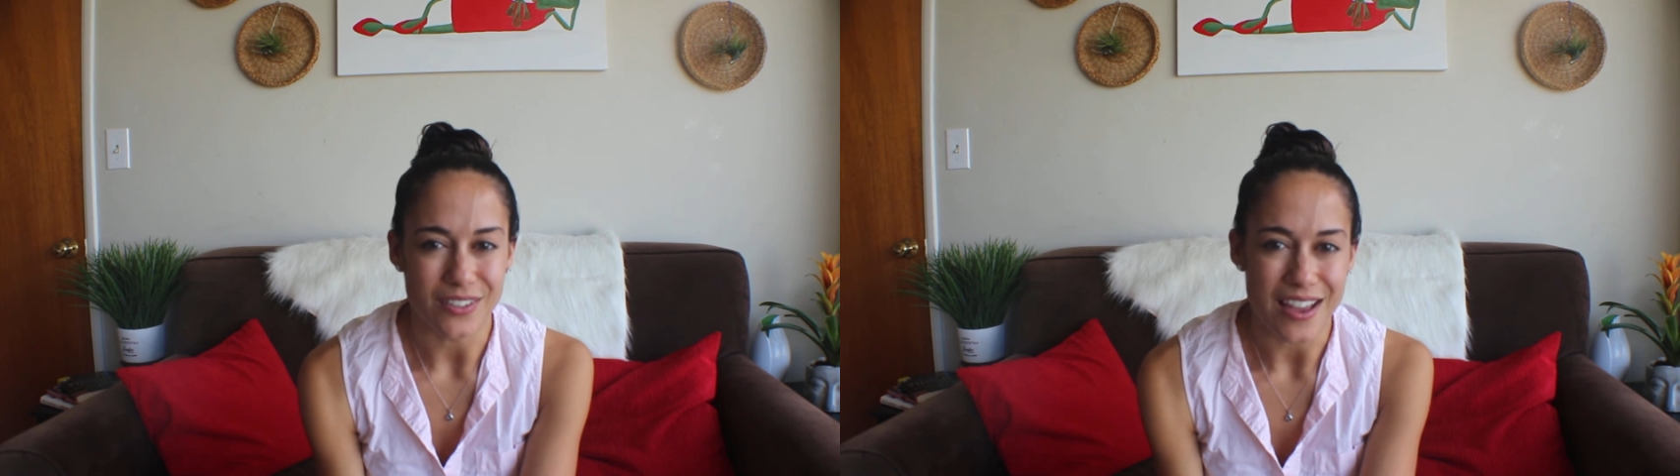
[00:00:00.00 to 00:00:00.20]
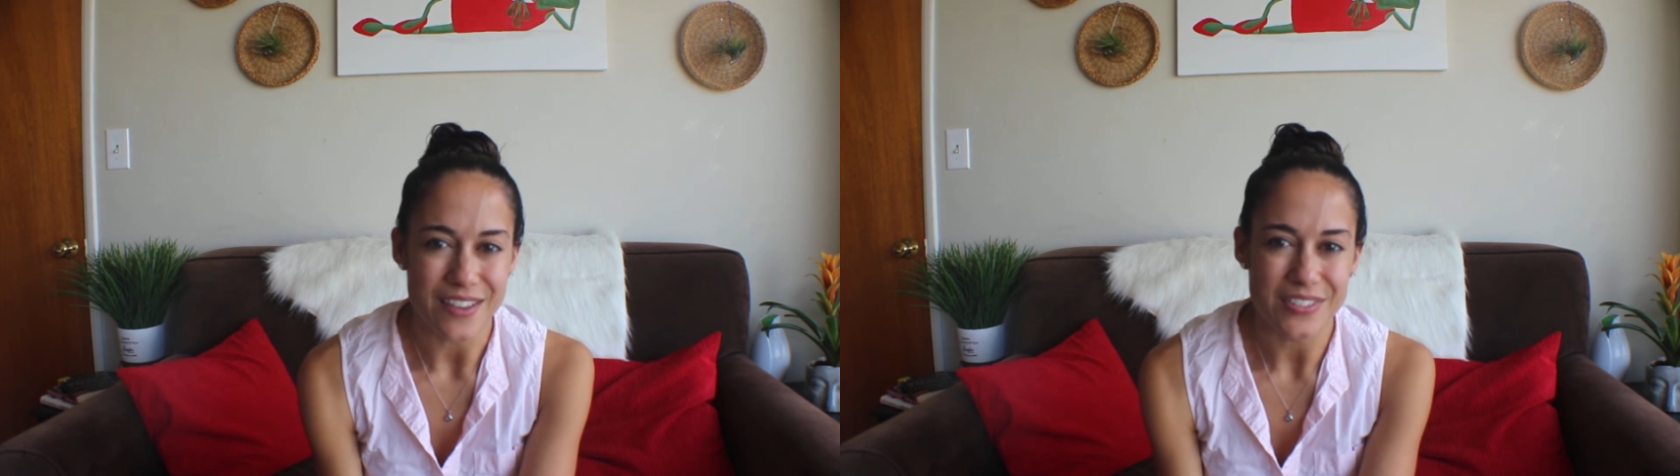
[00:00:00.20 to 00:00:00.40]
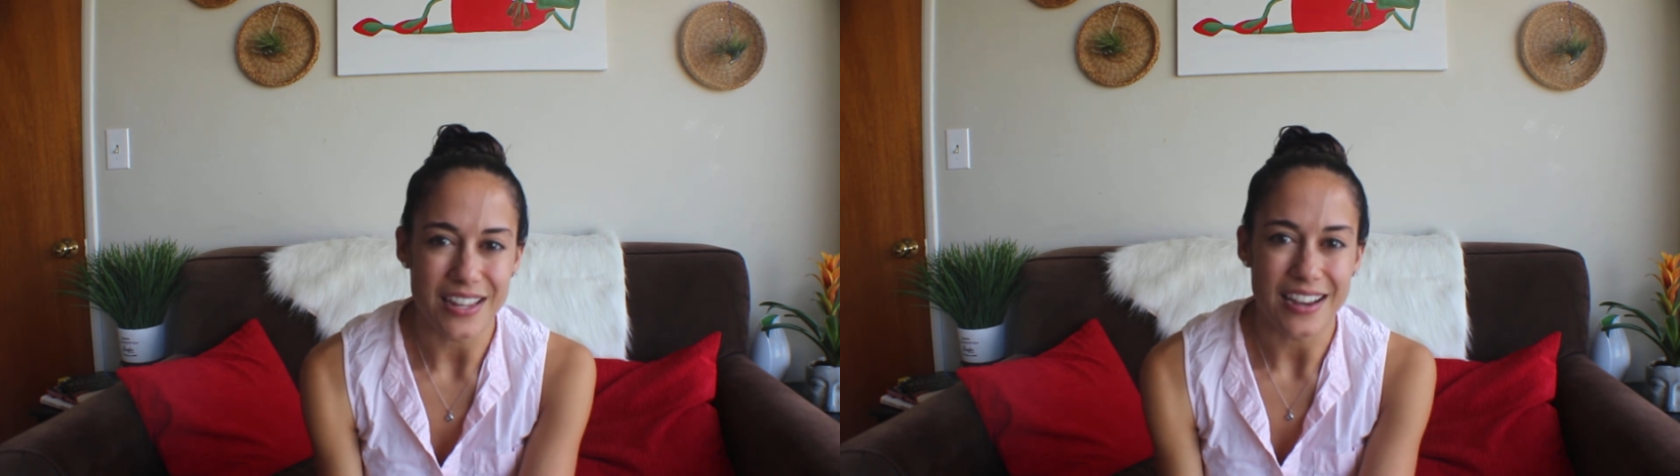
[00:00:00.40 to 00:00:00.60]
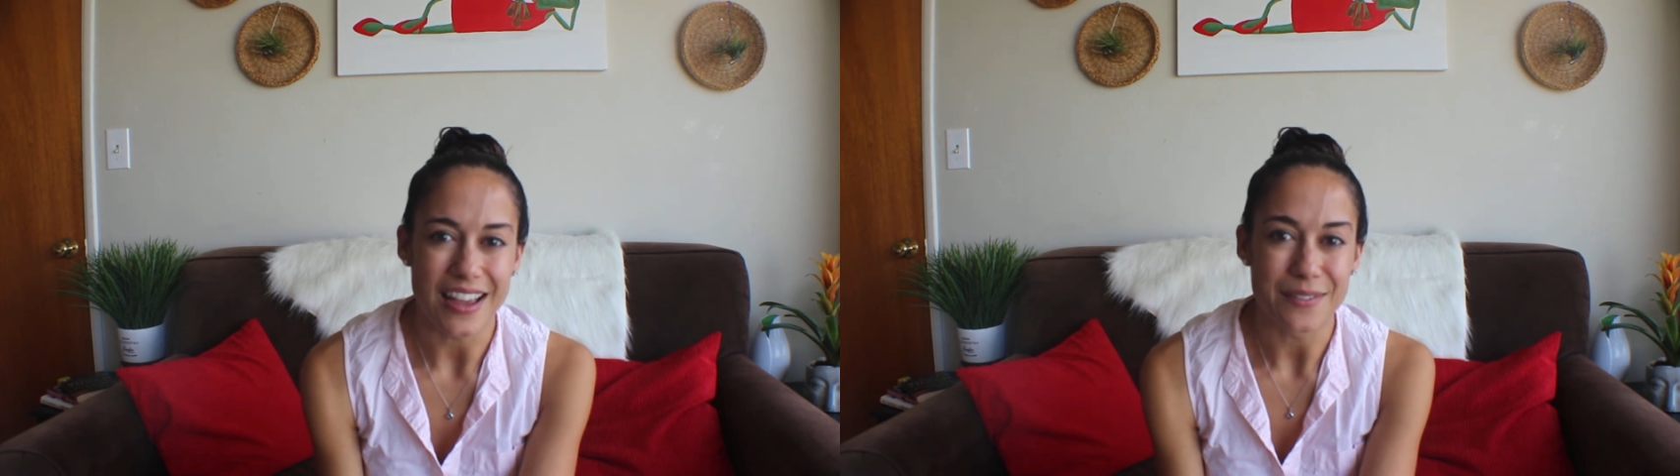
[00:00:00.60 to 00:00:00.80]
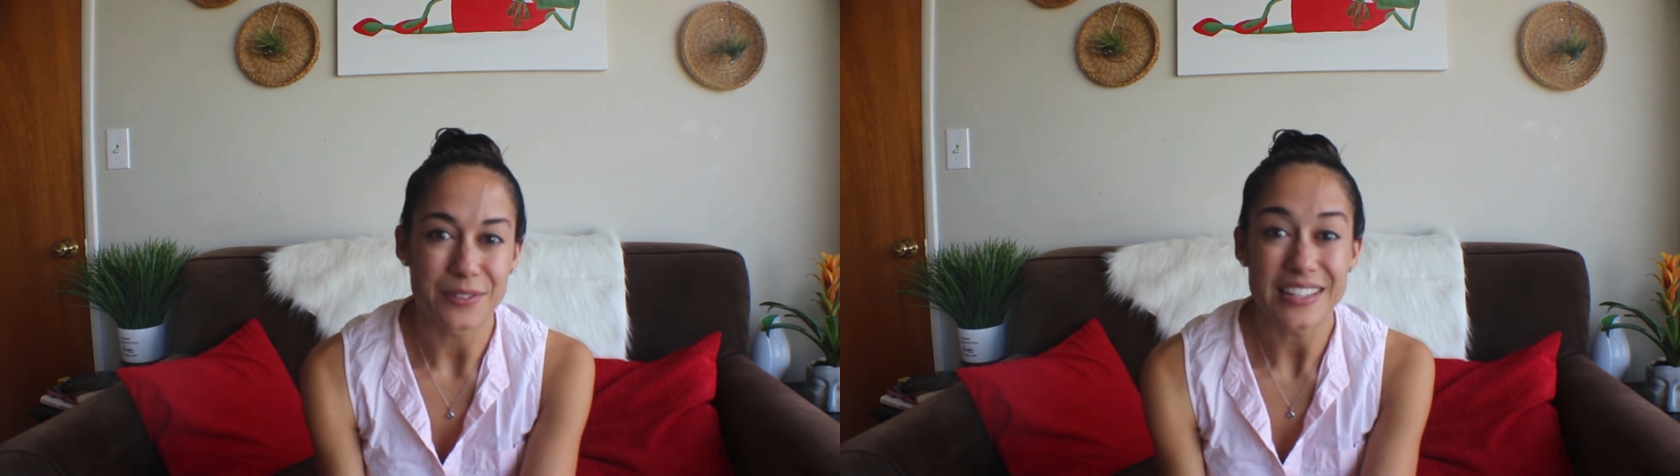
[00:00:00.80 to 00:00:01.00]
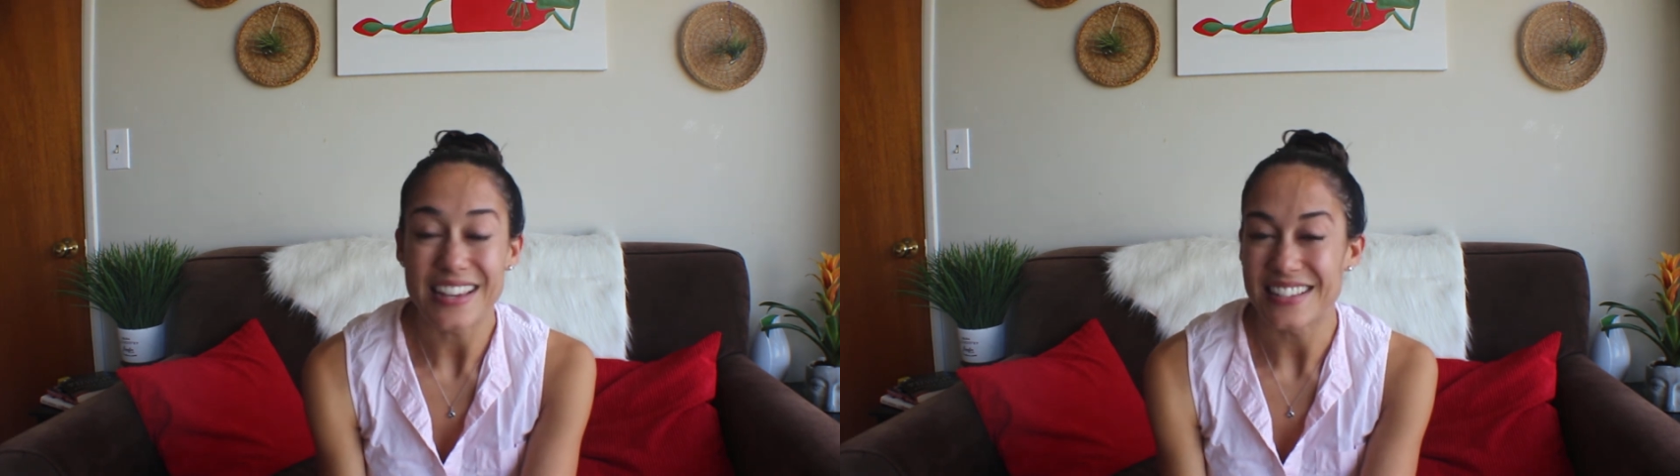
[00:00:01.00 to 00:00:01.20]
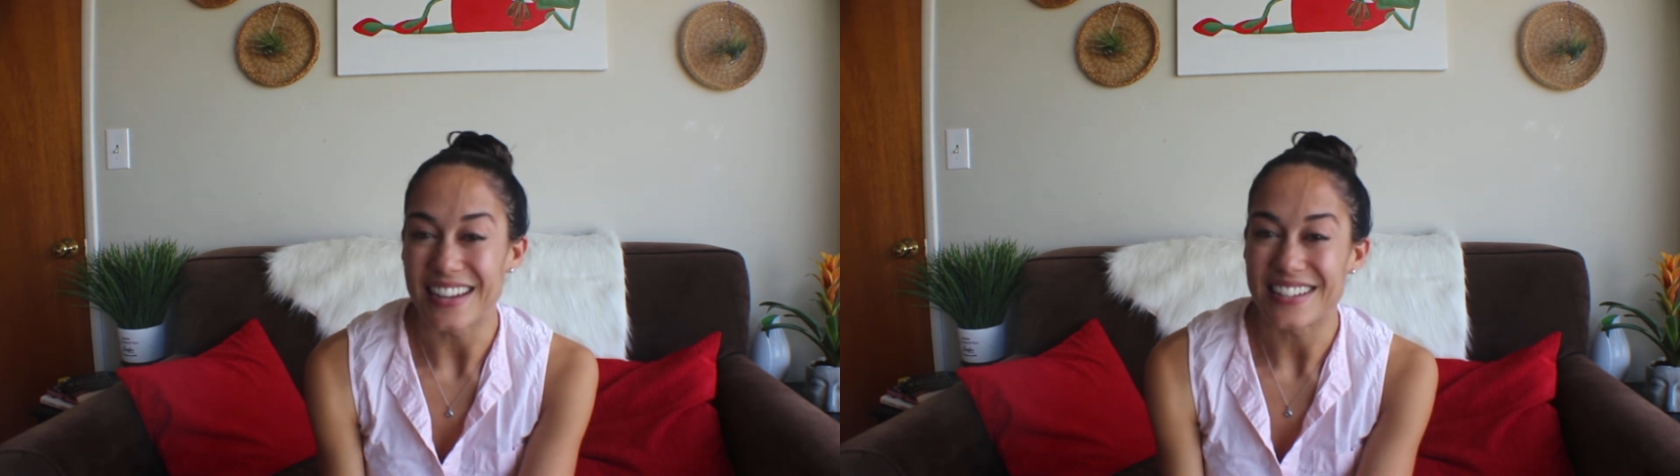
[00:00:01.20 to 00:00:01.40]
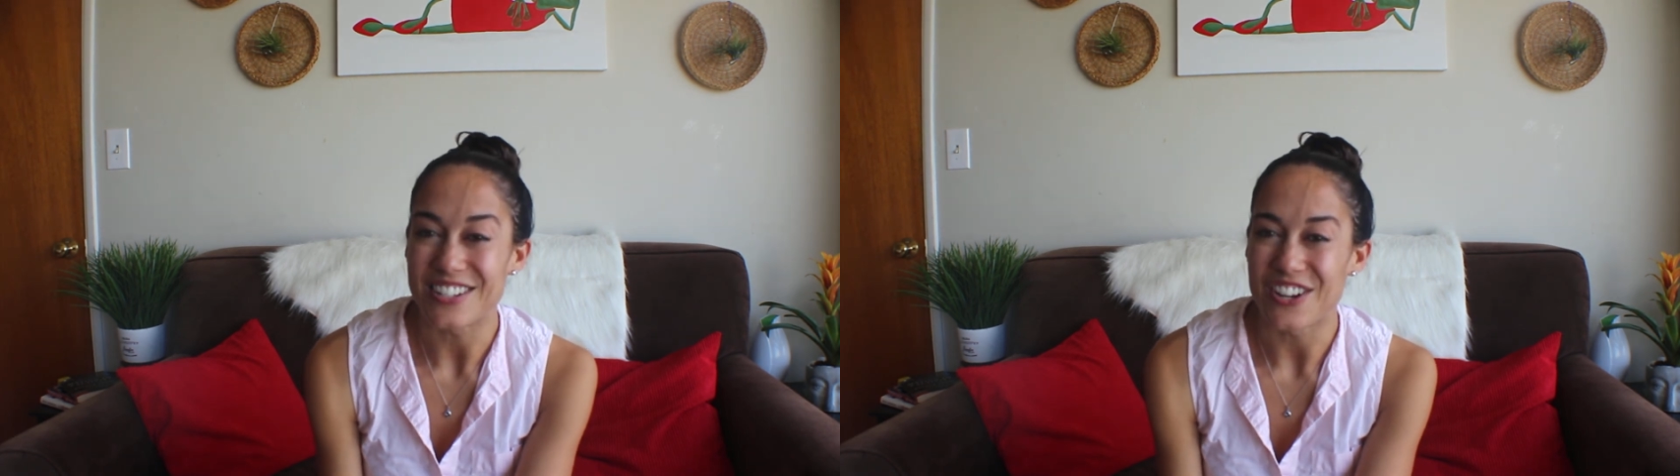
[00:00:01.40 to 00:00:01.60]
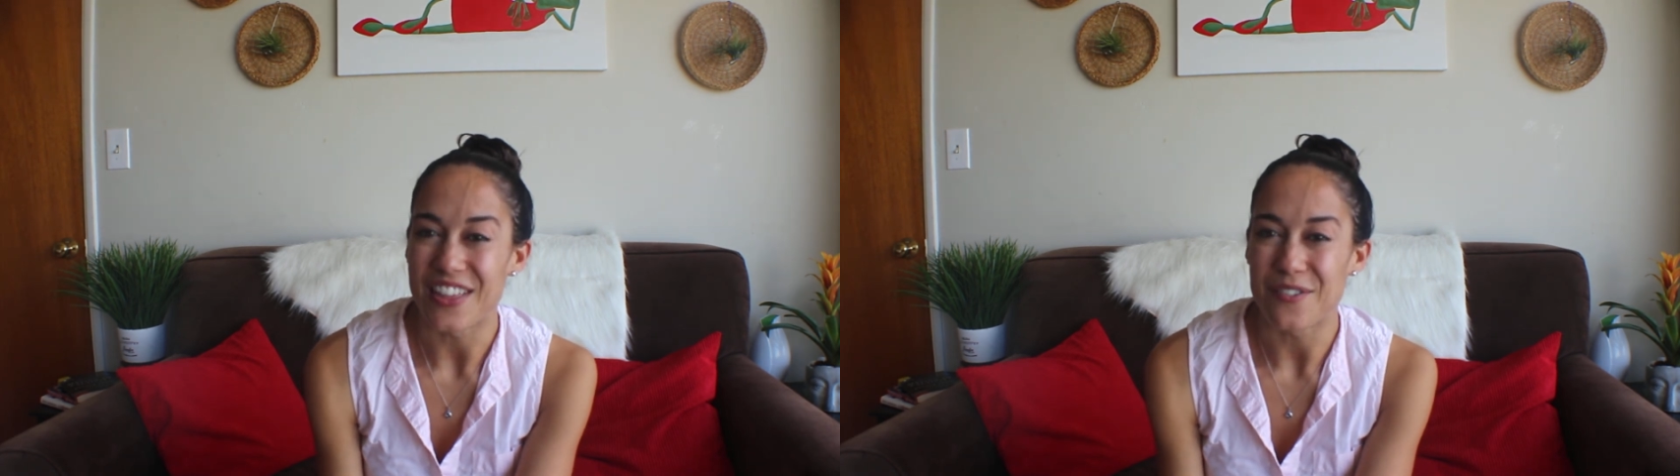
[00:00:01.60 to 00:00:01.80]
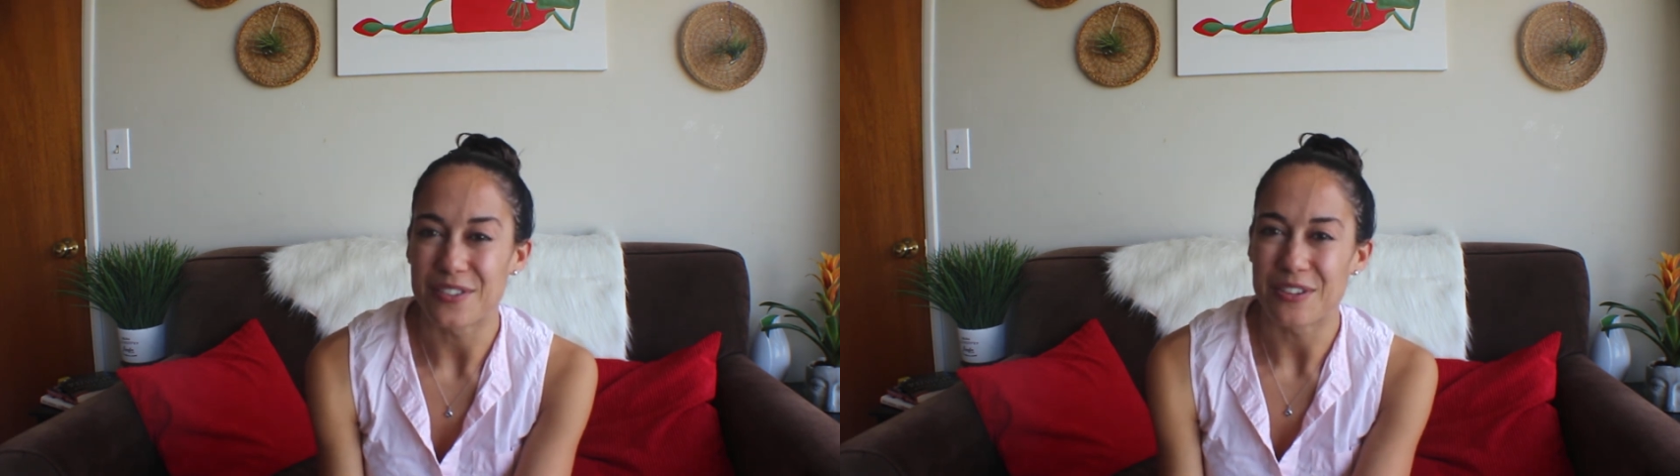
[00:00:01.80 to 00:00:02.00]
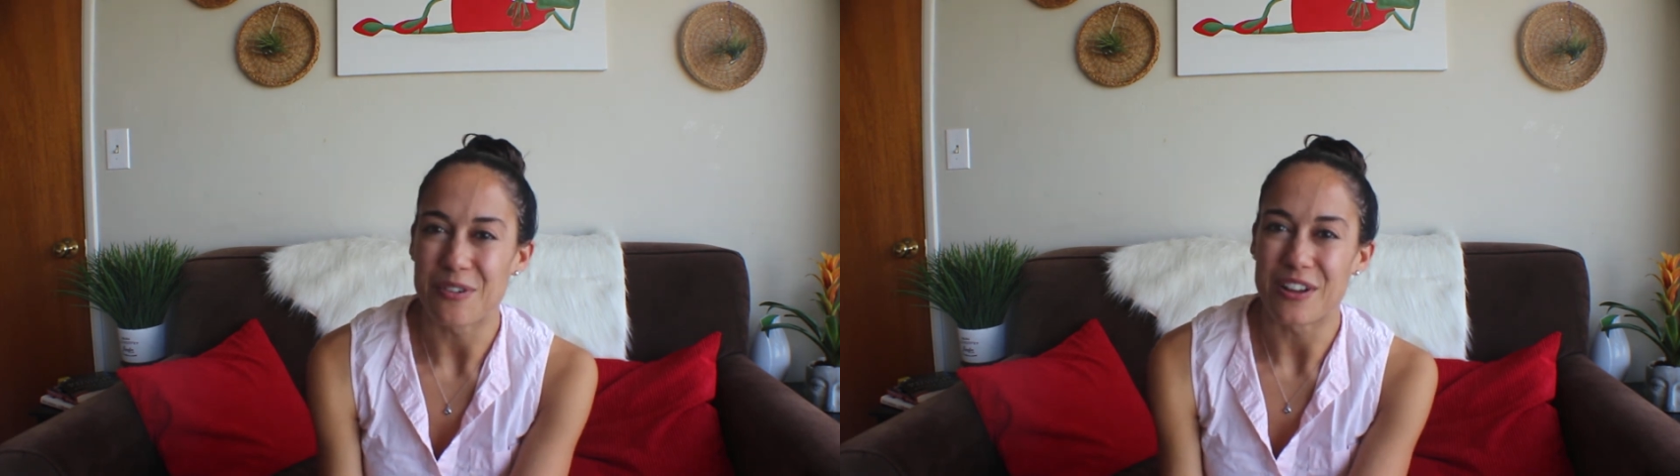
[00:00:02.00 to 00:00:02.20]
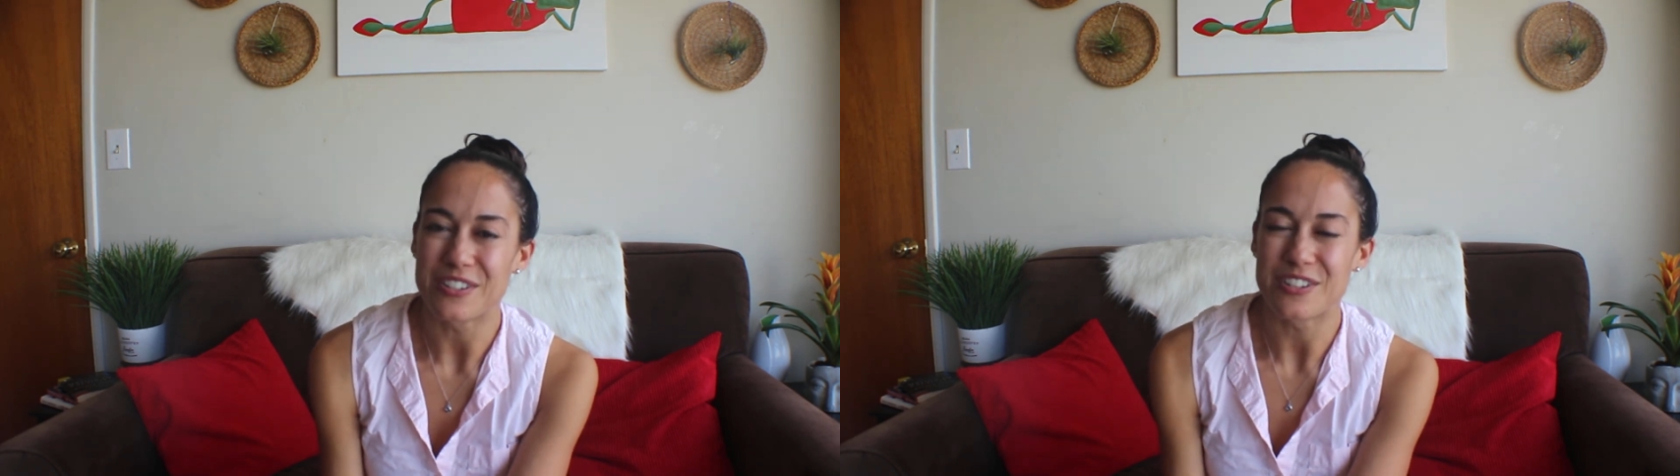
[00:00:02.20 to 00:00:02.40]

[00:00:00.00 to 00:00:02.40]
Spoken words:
lives, and I'm really excited to share that with you all.